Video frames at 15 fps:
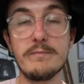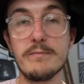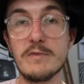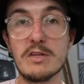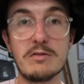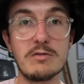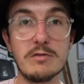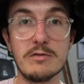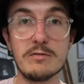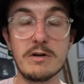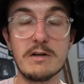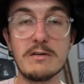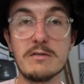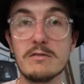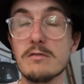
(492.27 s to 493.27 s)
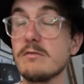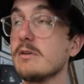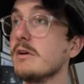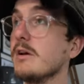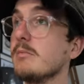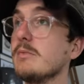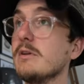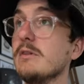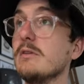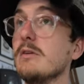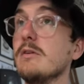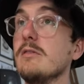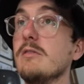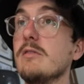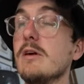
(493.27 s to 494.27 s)
the two directors of the company that
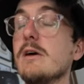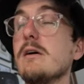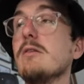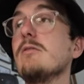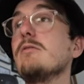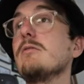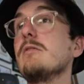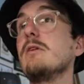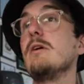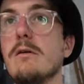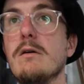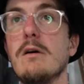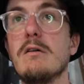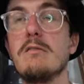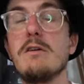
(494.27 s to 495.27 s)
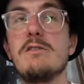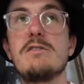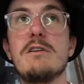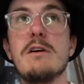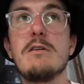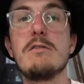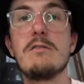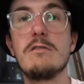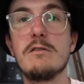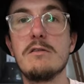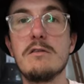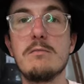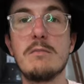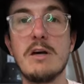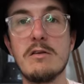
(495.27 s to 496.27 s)
owns the house. I reached out
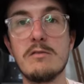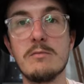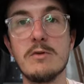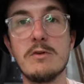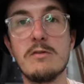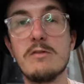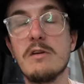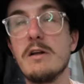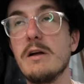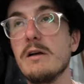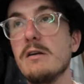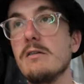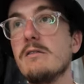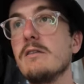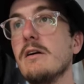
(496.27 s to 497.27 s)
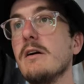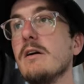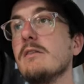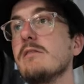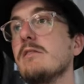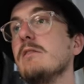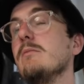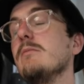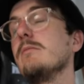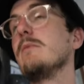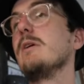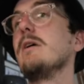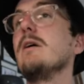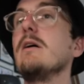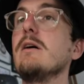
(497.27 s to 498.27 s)
to Massimo today to ask him
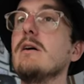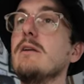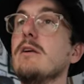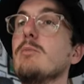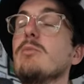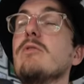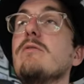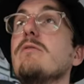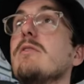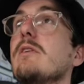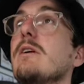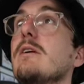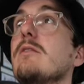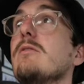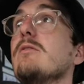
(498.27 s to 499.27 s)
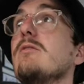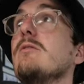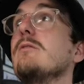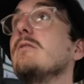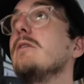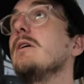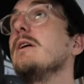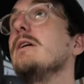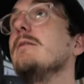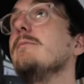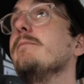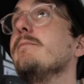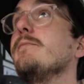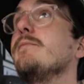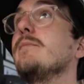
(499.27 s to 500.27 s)
a number of things.
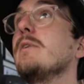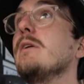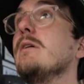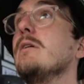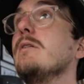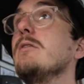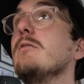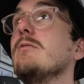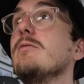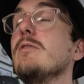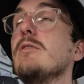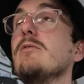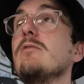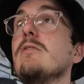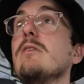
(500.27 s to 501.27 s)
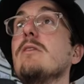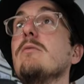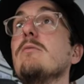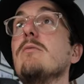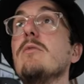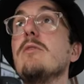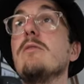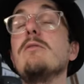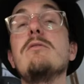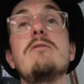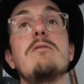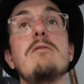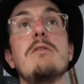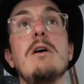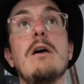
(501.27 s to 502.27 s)
The first thing
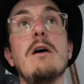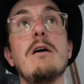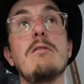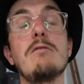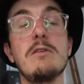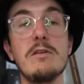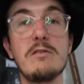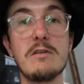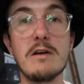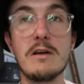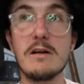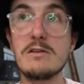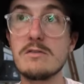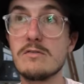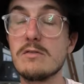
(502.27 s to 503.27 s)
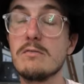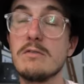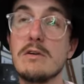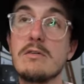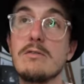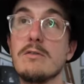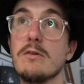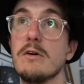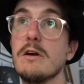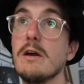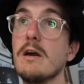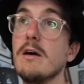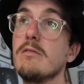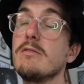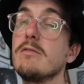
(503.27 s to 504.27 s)
was, real estate agents in Victoria
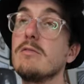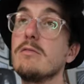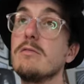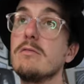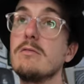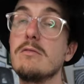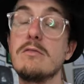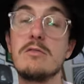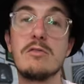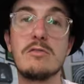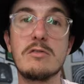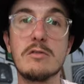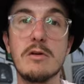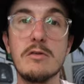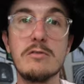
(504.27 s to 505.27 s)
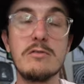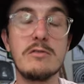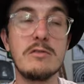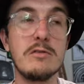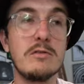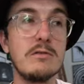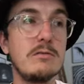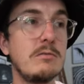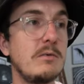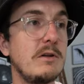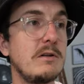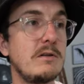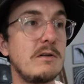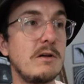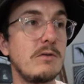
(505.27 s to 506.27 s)
have to disclose to you
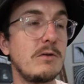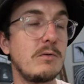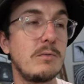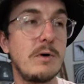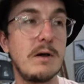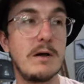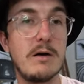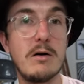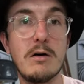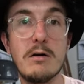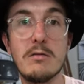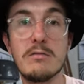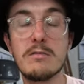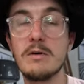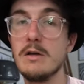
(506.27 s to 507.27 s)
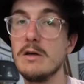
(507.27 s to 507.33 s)
whether they're aware of